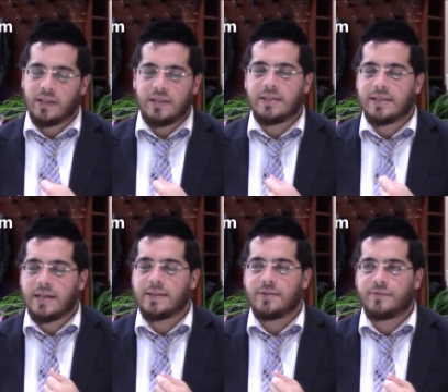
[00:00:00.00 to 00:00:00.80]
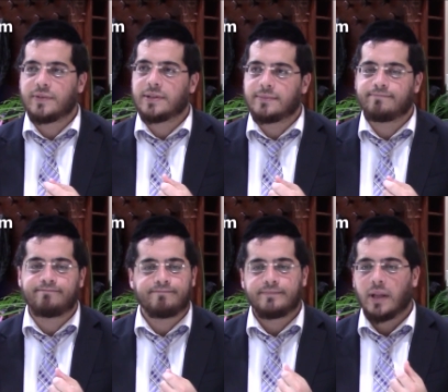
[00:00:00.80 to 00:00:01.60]
inside you feel,
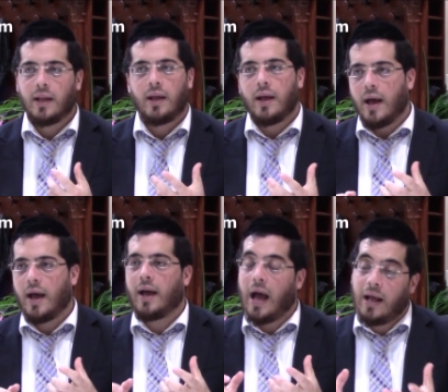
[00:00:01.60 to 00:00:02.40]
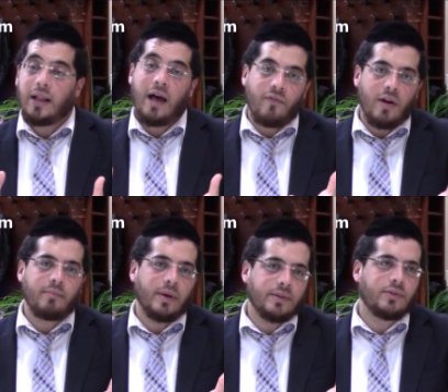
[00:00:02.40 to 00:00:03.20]
I love
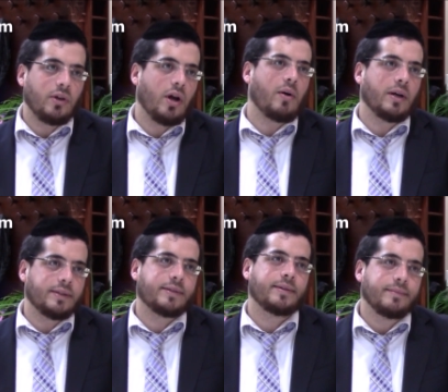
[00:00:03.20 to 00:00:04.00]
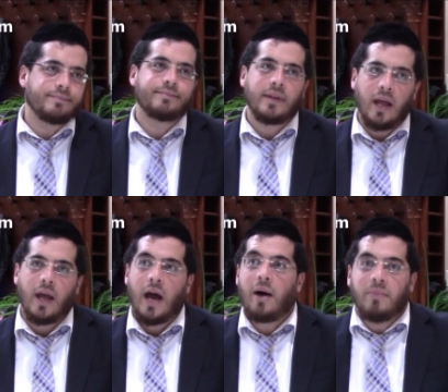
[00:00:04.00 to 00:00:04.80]
him, but you know what?
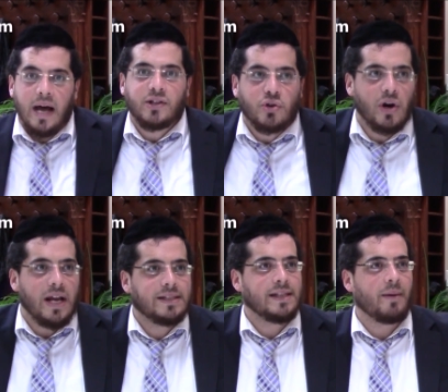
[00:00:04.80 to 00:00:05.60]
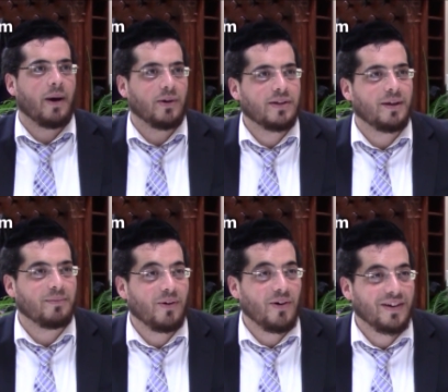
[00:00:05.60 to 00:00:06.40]
I'm not crazy about
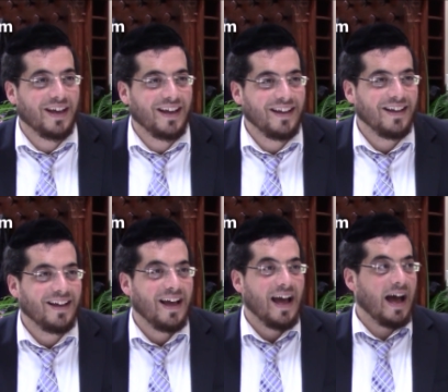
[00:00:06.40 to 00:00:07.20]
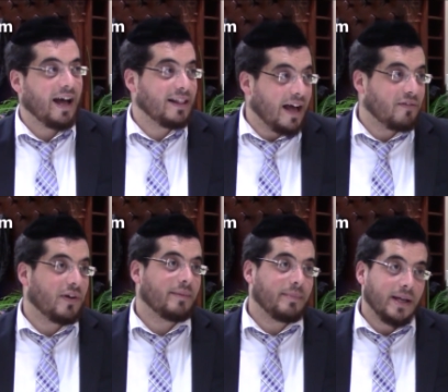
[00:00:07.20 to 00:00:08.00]
him, okay? I
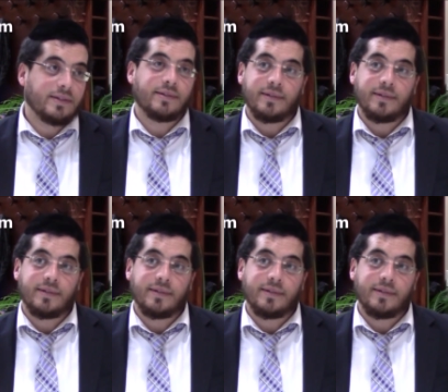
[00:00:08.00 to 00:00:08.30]
love him, but